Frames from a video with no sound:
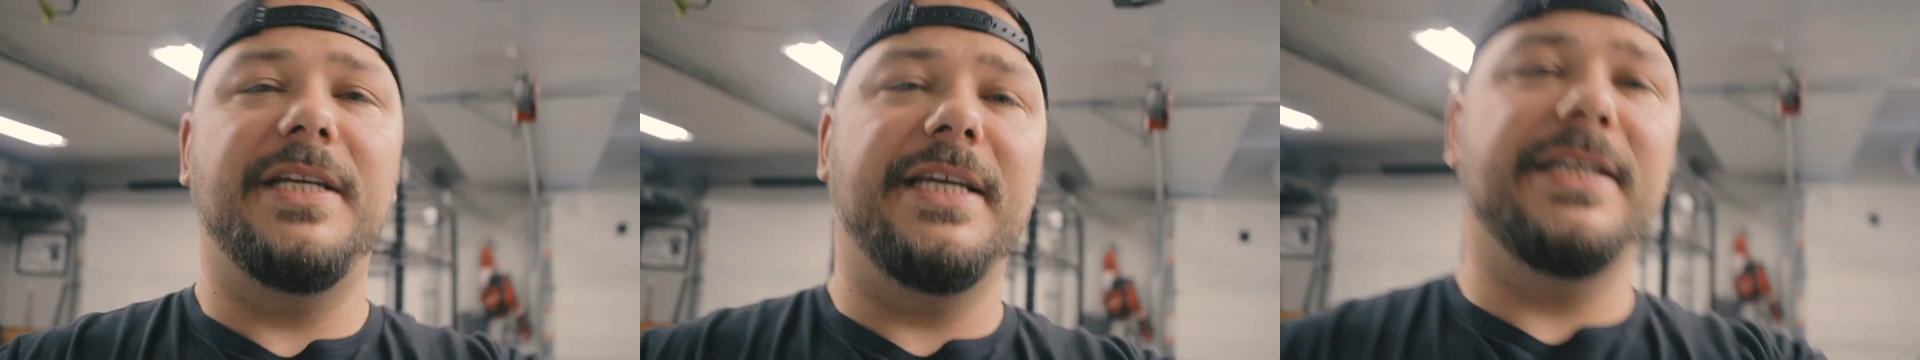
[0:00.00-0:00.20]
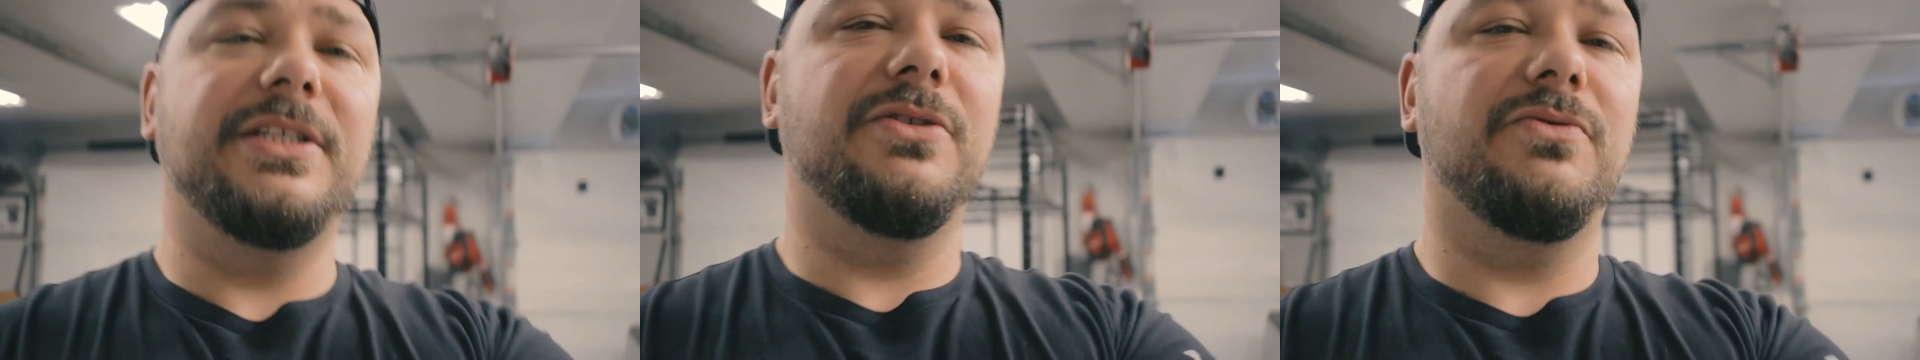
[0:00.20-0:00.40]

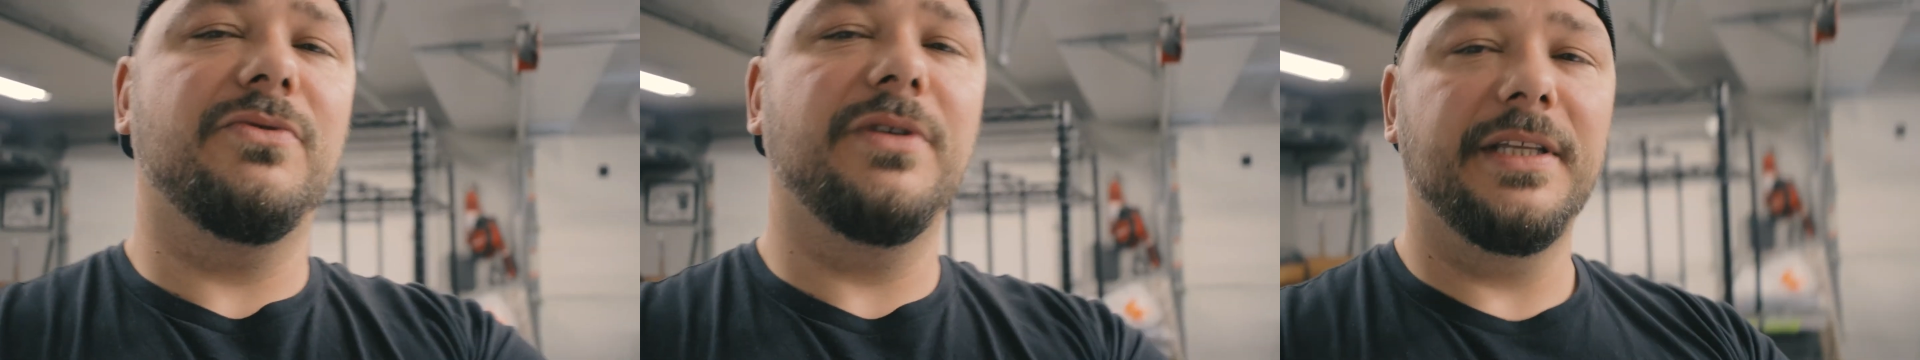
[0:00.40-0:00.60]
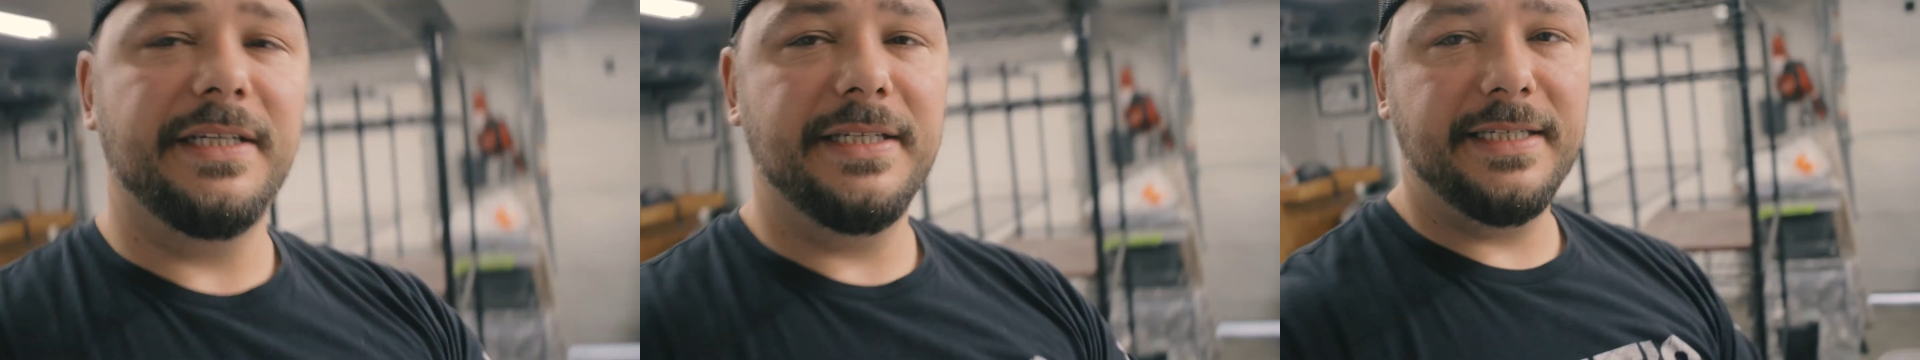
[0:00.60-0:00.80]
isn't
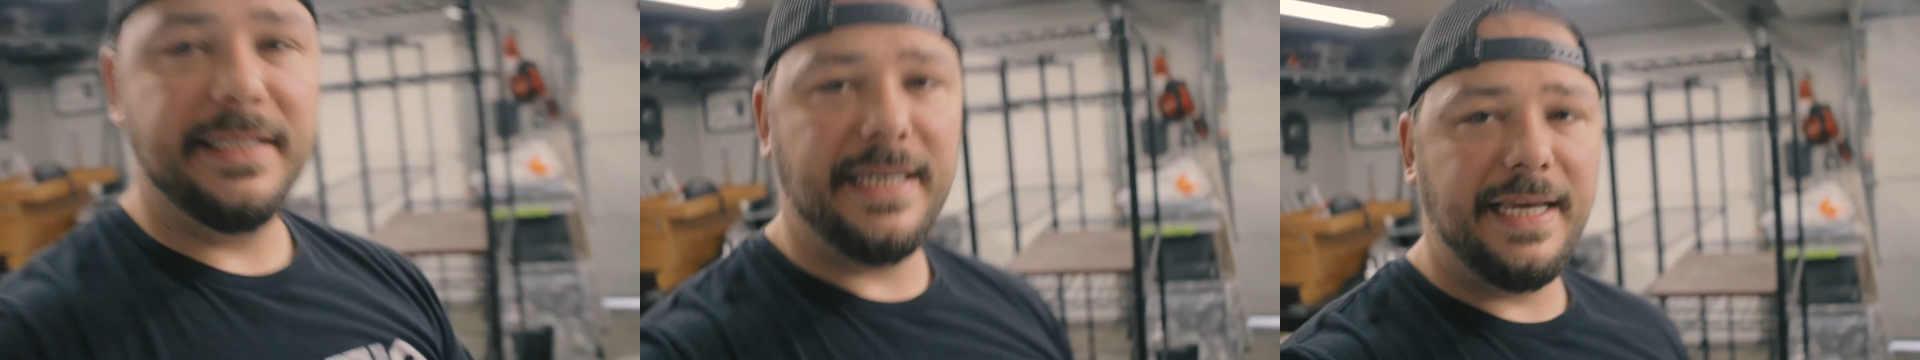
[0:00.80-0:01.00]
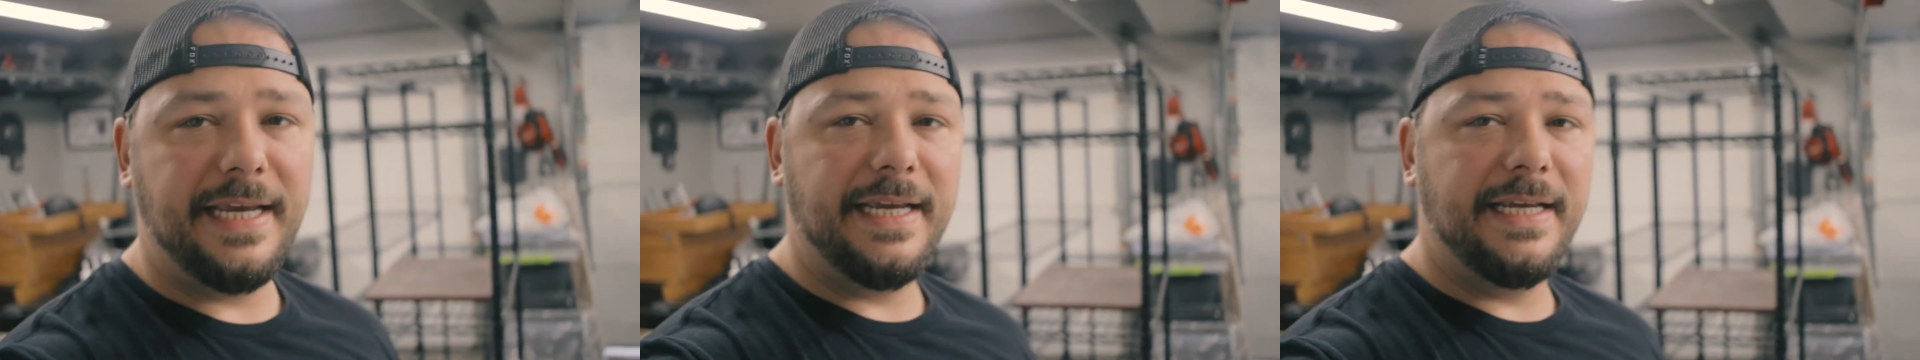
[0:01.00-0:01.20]
really
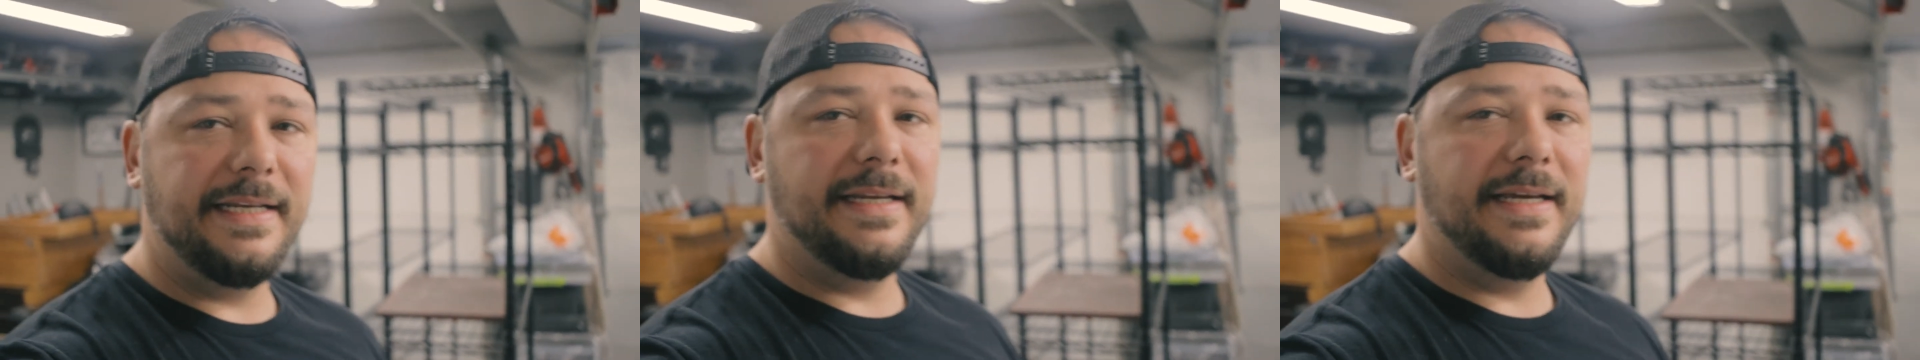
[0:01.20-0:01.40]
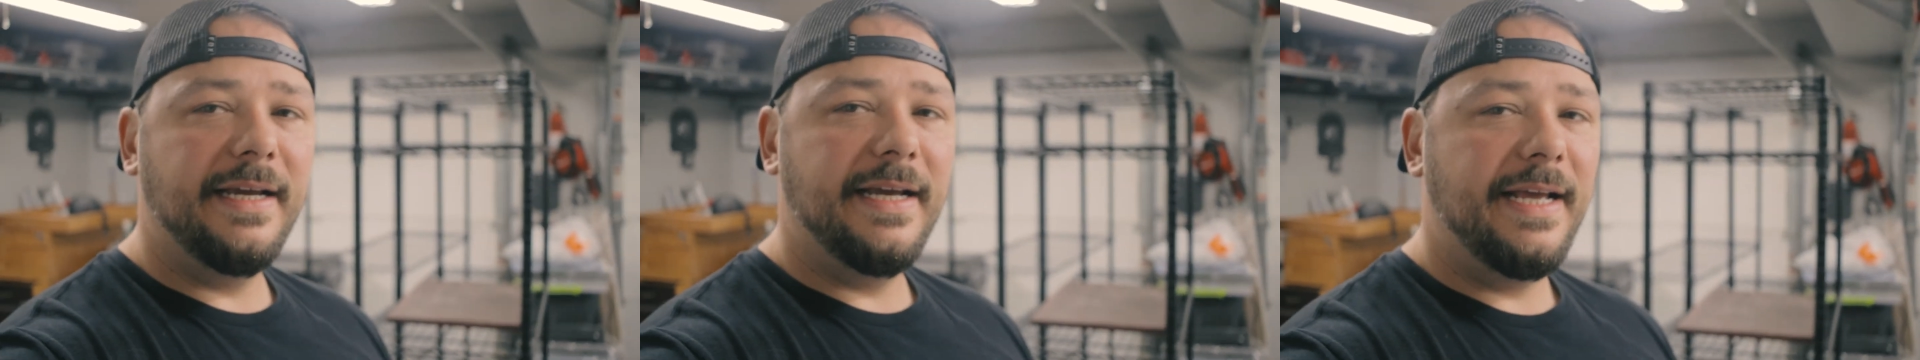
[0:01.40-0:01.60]
seen